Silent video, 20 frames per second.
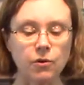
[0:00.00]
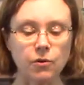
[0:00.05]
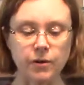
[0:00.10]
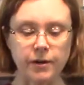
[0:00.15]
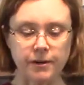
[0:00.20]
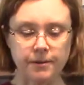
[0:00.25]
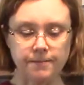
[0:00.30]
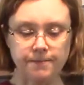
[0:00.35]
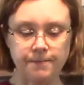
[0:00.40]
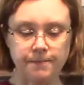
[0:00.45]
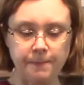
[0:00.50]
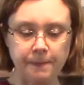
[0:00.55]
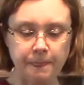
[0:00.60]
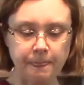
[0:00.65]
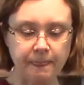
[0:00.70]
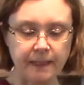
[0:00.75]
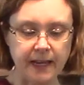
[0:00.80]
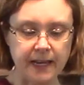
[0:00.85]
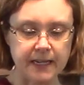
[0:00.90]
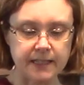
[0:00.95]
oil,
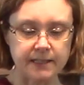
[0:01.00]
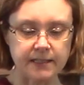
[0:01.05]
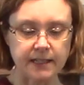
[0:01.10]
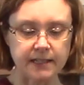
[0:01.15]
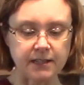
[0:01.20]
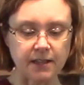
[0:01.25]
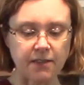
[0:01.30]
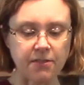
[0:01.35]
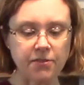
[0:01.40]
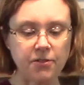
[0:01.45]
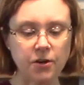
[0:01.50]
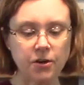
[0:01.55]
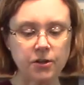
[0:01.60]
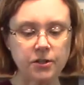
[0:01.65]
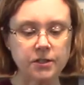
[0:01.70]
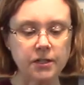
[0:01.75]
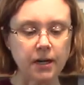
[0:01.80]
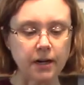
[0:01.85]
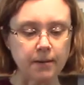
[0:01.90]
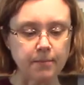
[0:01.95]
and it says a 1/3
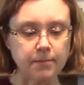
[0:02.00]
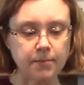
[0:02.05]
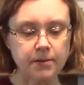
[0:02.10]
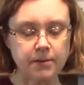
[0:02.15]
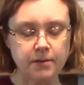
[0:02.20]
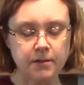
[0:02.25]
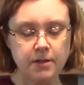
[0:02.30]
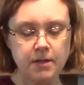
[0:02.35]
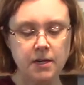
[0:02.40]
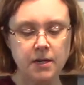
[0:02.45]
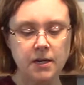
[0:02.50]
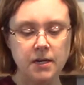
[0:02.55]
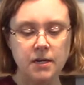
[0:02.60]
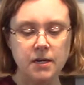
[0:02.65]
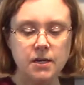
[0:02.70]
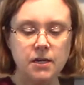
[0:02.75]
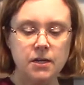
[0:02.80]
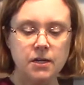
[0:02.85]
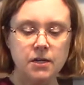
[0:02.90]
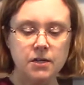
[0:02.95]
cup.
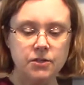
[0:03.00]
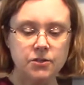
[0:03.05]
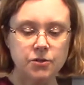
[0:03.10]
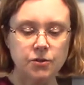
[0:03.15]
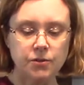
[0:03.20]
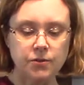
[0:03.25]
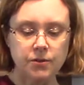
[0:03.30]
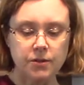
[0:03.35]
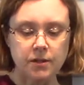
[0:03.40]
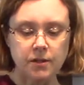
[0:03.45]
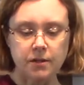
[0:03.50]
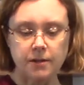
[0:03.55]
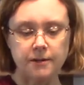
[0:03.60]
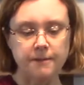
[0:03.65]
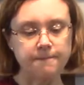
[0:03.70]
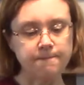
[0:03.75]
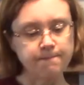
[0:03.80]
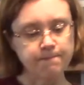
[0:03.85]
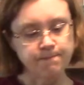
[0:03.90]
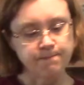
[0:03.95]
So
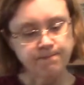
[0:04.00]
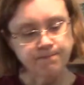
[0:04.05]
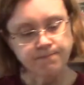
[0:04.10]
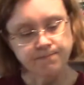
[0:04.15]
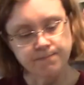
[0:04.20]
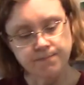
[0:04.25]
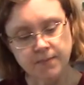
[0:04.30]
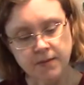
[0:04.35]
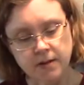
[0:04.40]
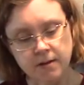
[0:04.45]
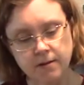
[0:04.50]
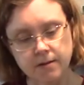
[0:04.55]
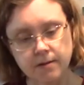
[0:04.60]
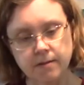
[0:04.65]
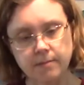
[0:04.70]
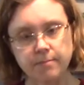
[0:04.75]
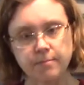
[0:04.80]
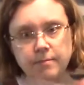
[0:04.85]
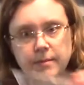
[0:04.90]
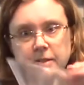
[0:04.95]
the
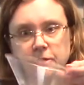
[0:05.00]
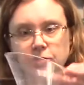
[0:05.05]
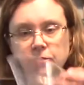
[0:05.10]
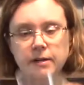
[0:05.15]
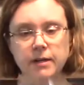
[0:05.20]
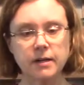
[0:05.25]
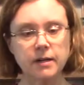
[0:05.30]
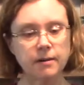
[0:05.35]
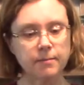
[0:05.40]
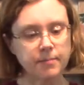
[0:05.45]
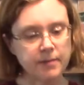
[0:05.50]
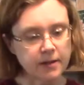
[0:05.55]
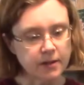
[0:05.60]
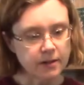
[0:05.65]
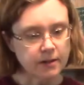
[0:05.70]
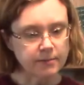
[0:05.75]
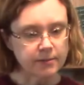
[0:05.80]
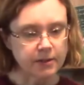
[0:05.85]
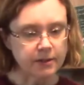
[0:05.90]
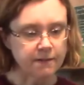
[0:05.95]
measuring cup here,
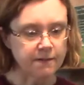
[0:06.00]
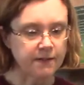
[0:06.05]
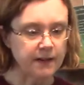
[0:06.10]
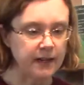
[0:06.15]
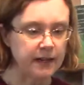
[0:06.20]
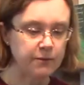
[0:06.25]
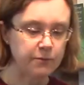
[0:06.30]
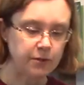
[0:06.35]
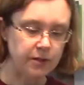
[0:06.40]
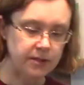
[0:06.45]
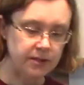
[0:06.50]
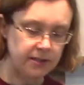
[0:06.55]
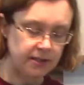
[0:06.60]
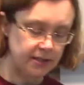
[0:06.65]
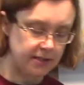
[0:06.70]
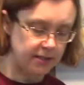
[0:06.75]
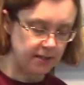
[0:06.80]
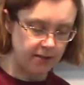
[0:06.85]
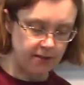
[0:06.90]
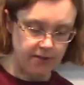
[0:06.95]
I'm going to find where it says
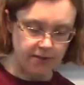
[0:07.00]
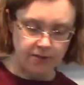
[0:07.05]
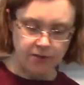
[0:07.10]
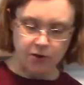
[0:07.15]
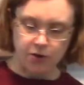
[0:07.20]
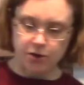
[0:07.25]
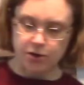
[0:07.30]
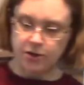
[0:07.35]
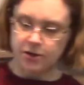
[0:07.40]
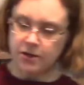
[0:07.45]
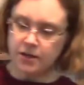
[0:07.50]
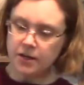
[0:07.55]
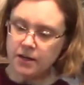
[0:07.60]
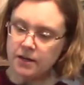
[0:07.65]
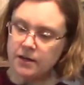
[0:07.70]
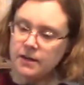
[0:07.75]
a 1/3,